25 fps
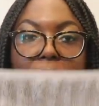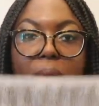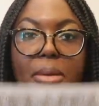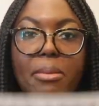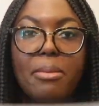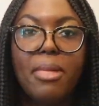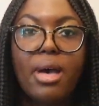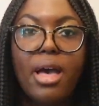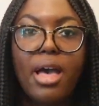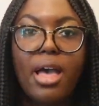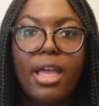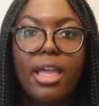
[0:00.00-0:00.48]

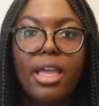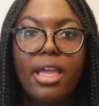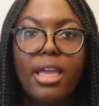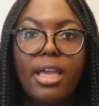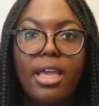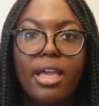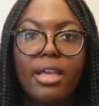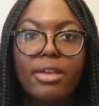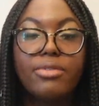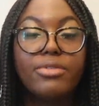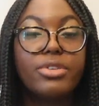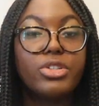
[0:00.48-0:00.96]

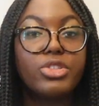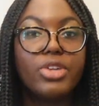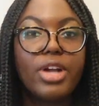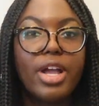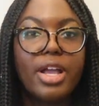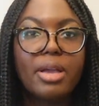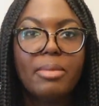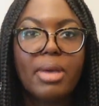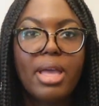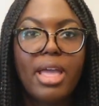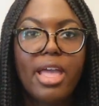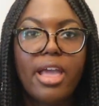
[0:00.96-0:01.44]
my for
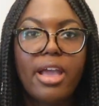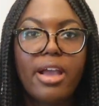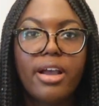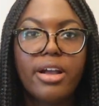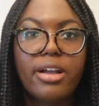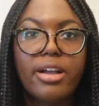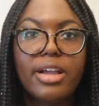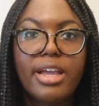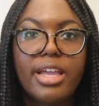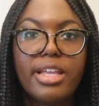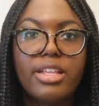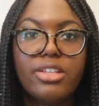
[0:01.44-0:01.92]
drying my
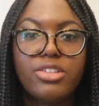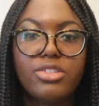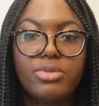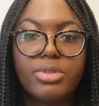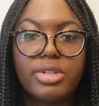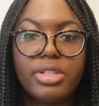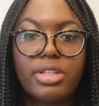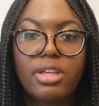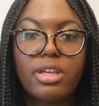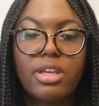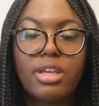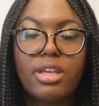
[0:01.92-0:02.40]
hair. It
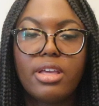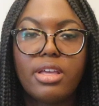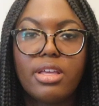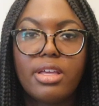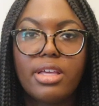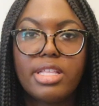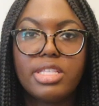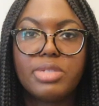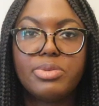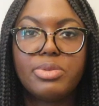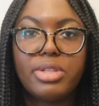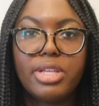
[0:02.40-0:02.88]
really
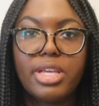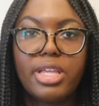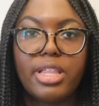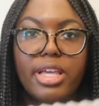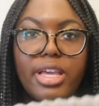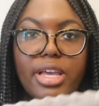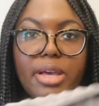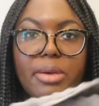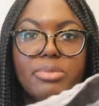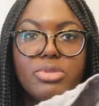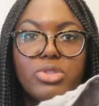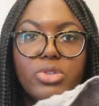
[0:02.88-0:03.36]
it's really
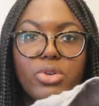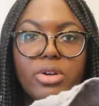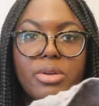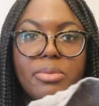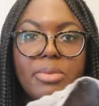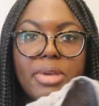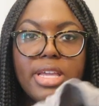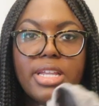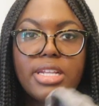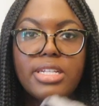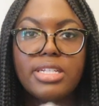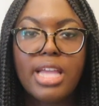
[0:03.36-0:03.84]
like
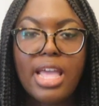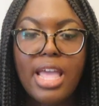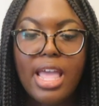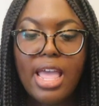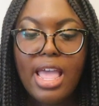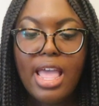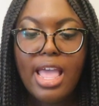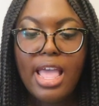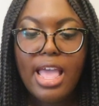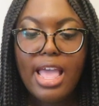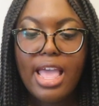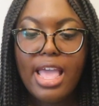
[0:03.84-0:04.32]
absorbent
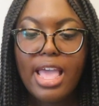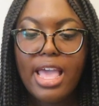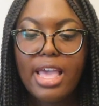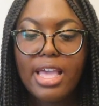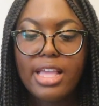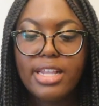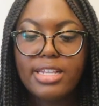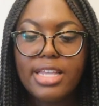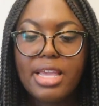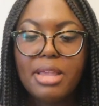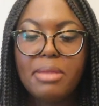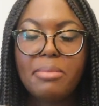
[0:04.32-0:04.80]

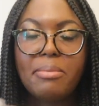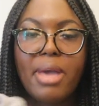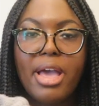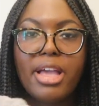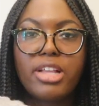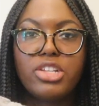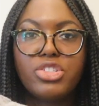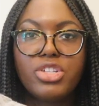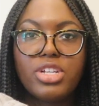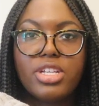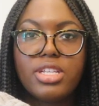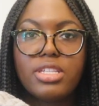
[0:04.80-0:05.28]
and it
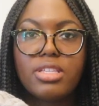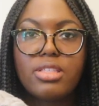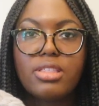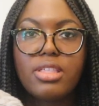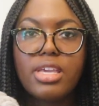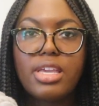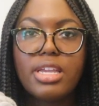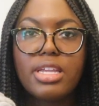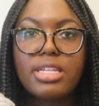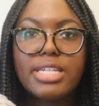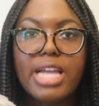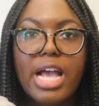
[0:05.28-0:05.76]
matches
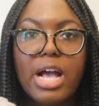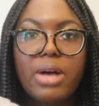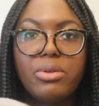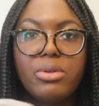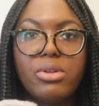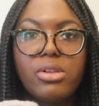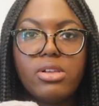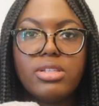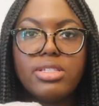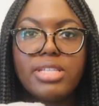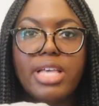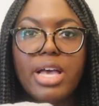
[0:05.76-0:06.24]
the
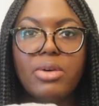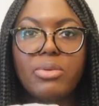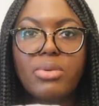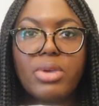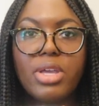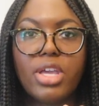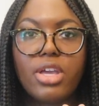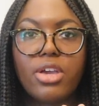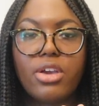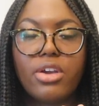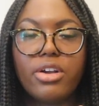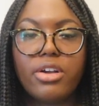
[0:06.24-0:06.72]
towels that
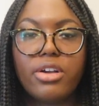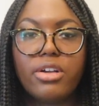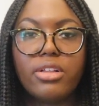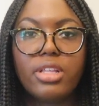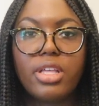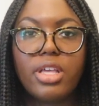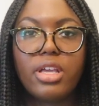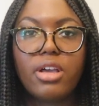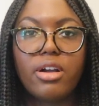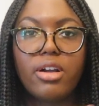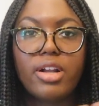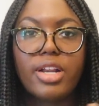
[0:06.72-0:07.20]
we
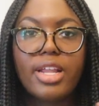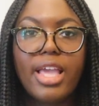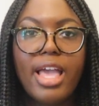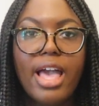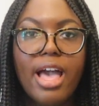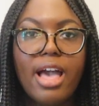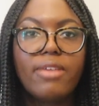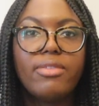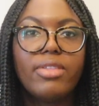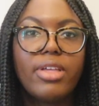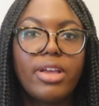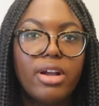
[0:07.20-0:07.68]
currently already
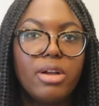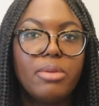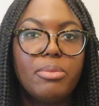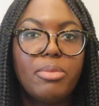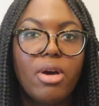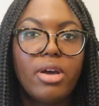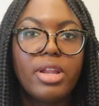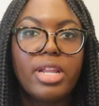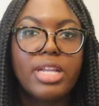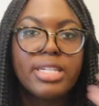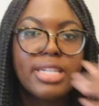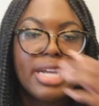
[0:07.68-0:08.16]
have like our
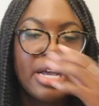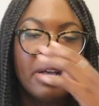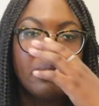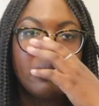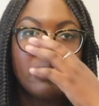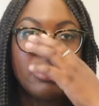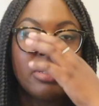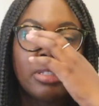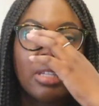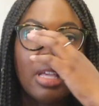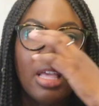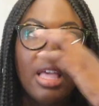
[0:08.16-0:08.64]
body
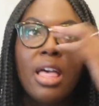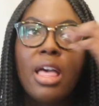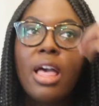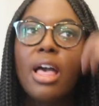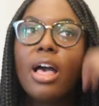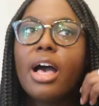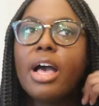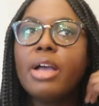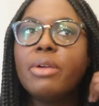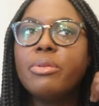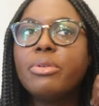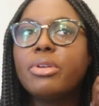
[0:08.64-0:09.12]
towels.
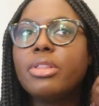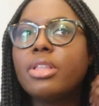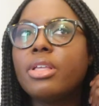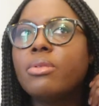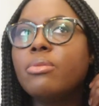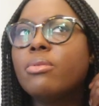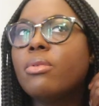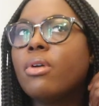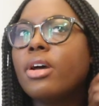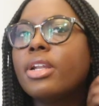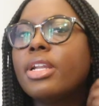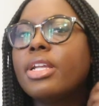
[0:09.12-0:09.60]
I really
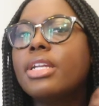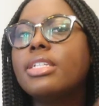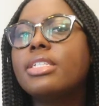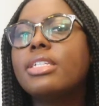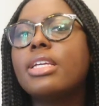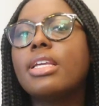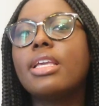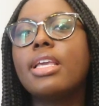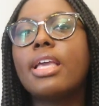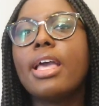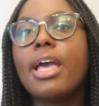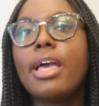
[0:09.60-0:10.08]
wanted
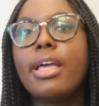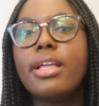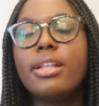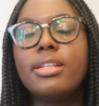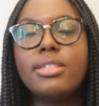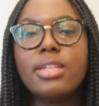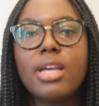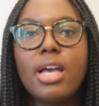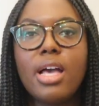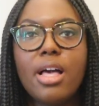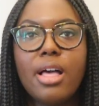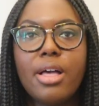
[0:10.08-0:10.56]
to
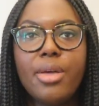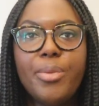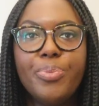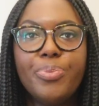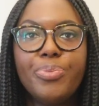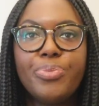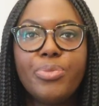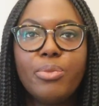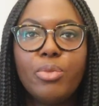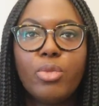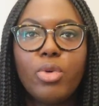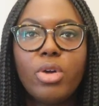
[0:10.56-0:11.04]
get
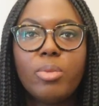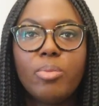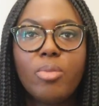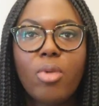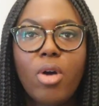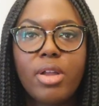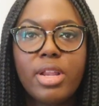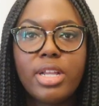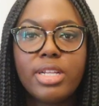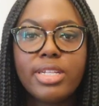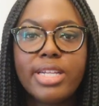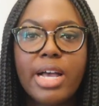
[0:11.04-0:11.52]
um, more
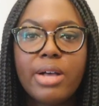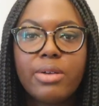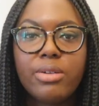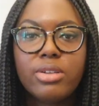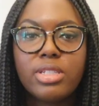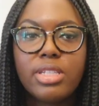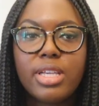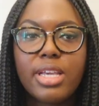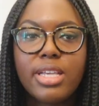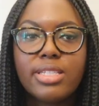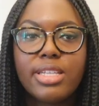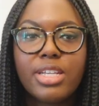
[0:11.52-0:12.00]
body
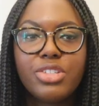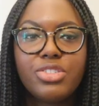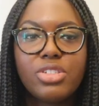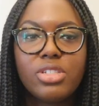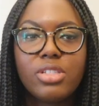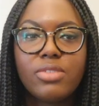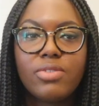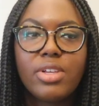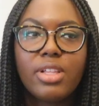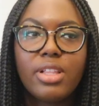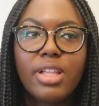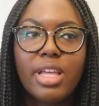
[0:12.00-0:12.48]
towels because I
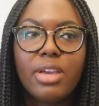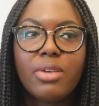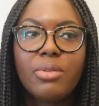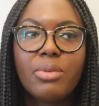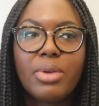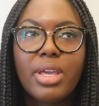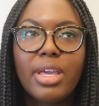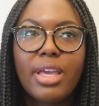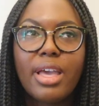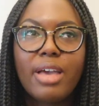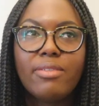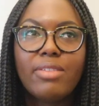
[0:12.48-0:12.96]
just feel like
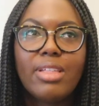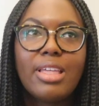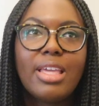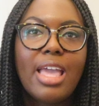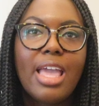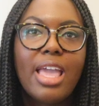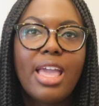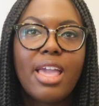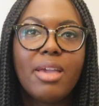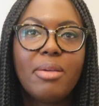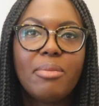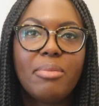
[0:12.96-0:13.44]
we have like
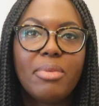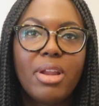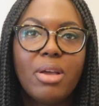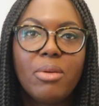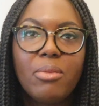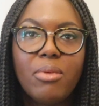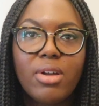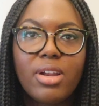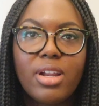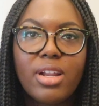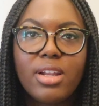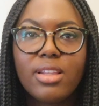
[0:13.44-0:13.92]
eight but I
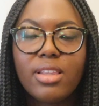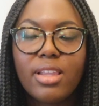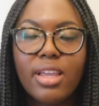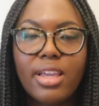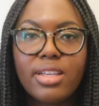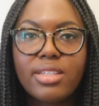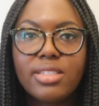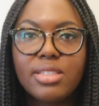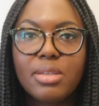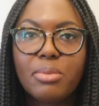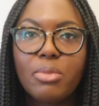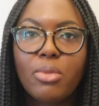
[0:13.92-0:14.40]
wanted
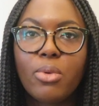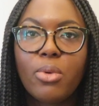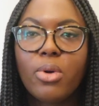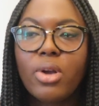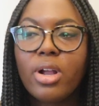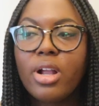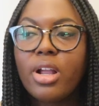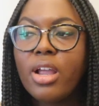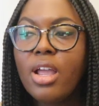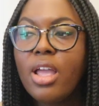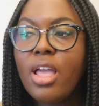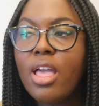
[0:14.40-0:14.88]
like some
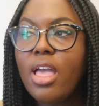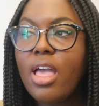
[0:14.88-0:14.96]
more